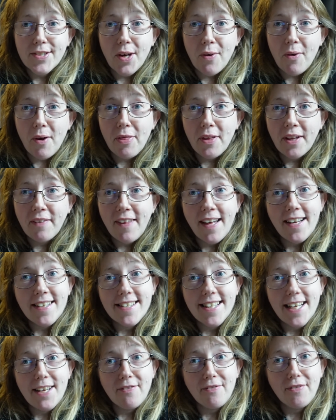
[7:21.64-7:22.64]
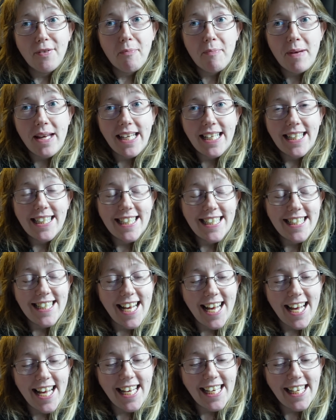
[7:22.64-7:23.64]
I think that's it for me
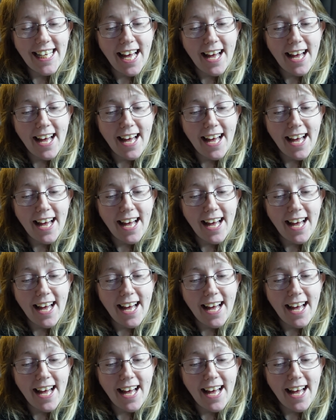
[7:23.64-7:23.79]
today.